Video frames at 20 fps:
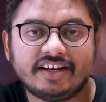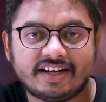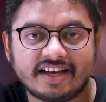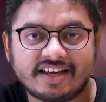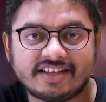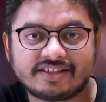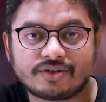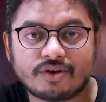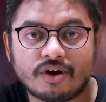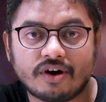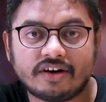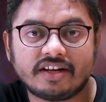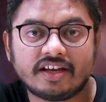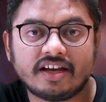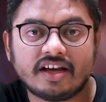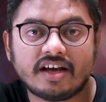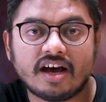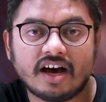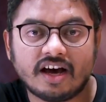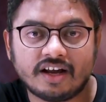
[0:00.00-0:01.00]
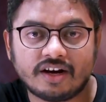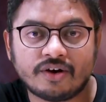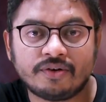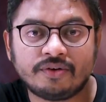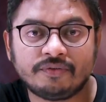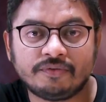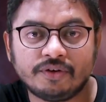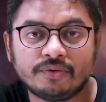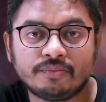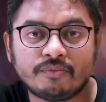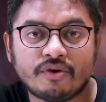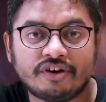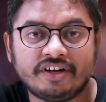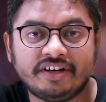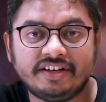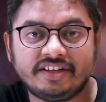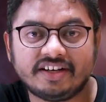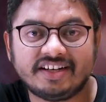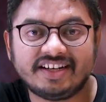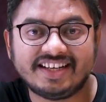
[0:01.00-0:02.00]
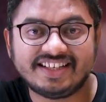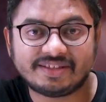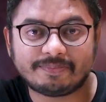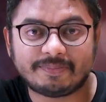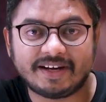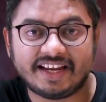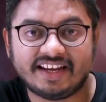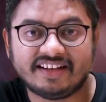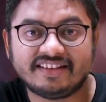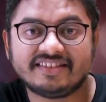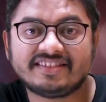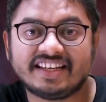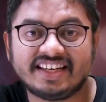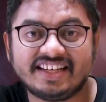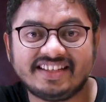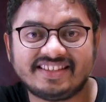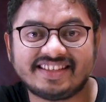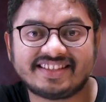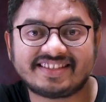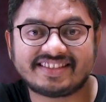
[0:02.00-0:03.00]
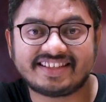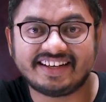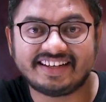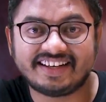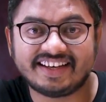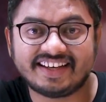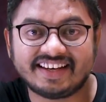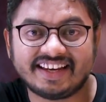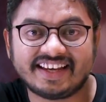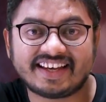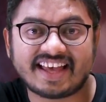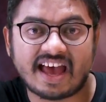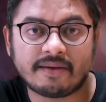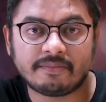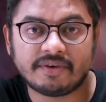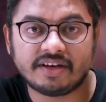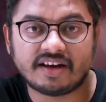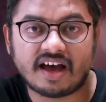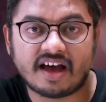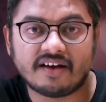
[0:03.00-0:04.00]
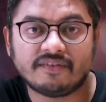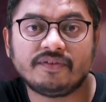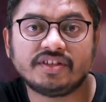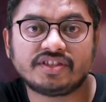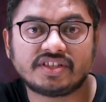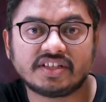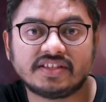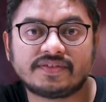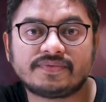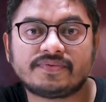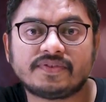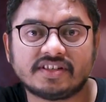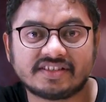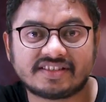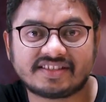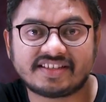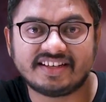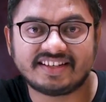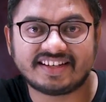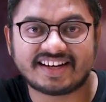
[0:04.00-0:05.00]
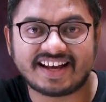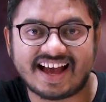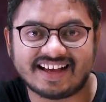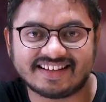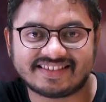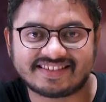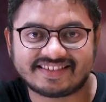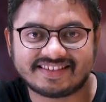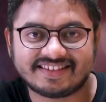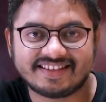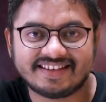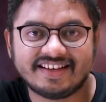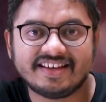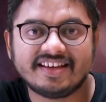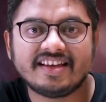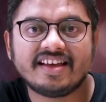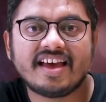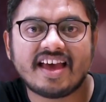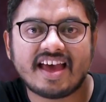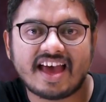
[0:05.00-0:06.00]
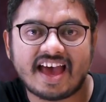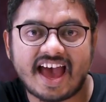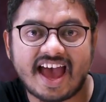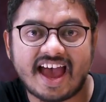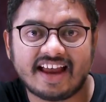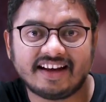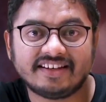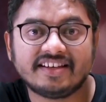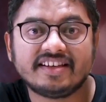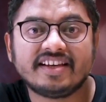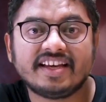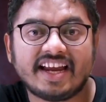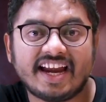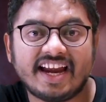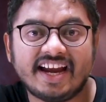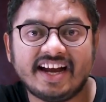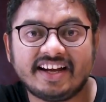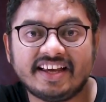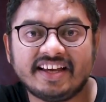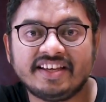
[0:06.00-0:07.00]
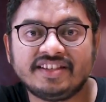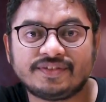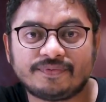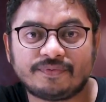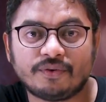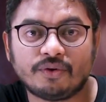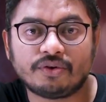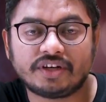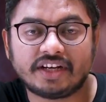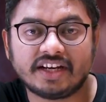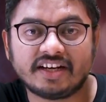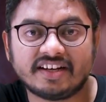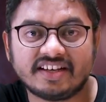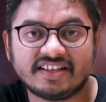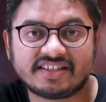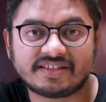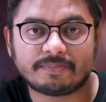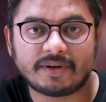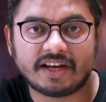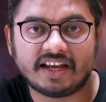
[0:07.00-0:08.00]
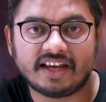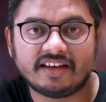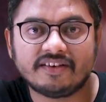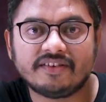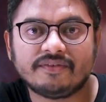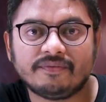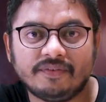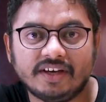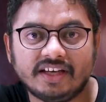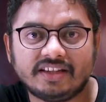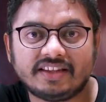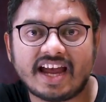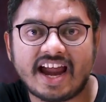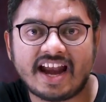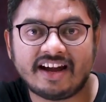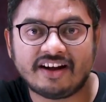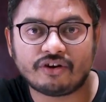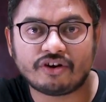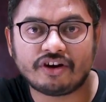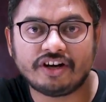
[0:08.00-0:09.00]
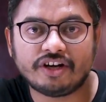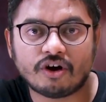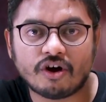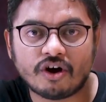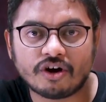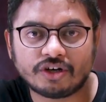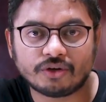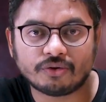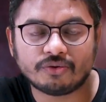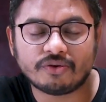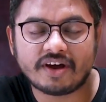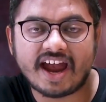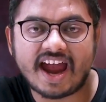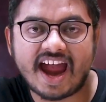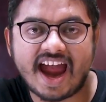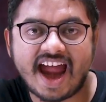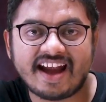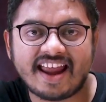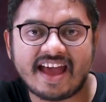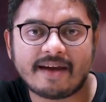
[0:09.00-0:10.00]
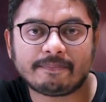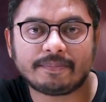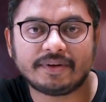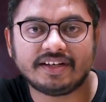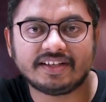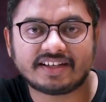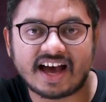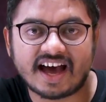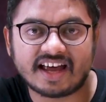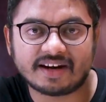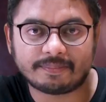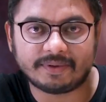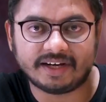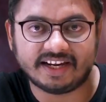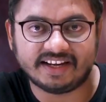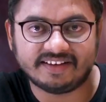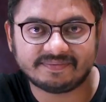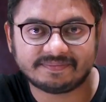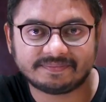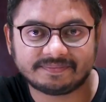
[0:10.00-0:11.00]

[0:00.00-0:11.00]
it has got around view monitor display, 360-degree camera, which is first in class, and 8-inch floating display with Android Auto and Apple CarPlay,